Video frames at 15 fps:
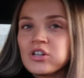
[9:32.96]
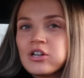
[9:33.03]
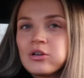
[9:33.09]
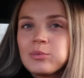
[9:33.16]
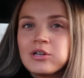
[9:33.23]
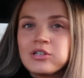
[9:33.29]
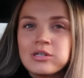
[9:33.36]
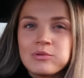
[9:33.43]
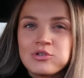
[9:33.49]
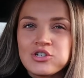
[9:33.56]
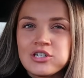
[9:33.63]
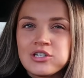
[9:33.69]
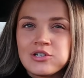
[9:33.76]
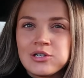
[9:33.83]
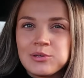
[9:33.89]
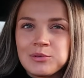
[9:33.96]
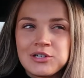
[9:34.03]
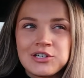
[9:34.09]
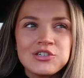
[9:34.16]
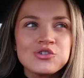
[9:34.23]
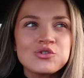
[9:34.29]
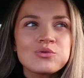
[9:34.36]
Did a little bit of damage in
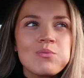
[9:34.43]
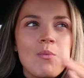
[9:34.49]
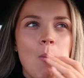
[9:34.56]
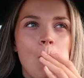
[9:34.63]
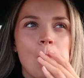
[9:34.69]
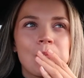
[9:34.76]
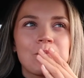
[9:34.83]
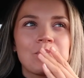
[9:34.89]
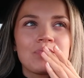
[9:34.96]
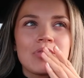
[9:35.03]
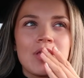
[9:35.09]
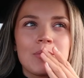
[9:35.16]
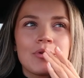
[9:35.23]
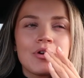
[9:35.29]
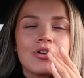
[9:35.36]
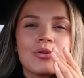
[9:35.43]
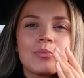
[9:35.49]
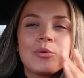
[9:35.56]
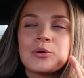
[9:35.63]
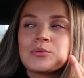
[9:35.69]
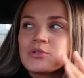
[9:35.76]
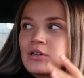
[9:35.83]
M&S, and then we're gonna
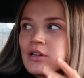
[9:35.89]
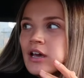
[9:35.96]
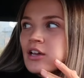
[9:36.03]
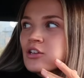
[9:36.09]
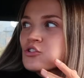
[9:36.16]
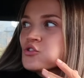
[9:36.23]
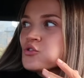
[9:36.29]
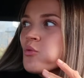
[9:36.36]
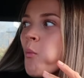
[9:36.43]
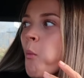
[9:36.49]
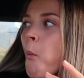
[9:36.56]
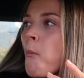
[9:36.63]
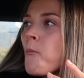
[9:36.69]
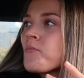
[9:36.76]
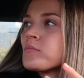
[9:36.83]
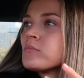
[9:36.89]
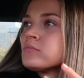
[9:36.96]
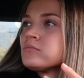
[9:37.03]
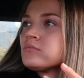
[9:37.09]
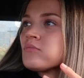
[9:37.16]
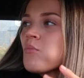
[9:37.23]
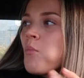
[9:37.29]
pop to Next.
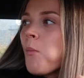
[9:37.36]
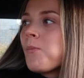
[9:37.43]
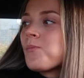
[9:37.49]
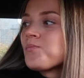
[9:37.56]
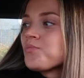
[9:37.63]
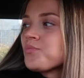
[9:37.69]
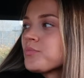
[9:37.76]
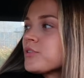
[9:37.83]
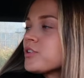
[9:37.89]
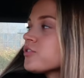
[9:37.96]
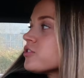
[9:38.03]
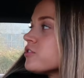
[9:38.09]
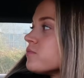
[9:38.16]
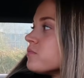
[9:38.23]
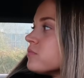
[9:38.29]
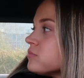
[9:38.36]
That's it.